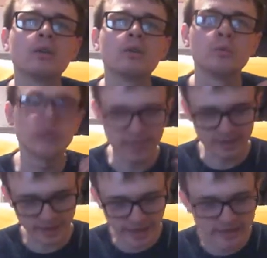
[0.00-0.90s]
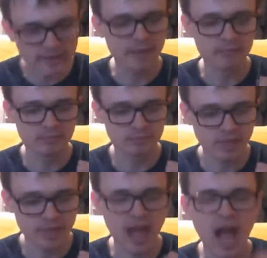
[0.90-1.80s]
wouldn't let them. Now,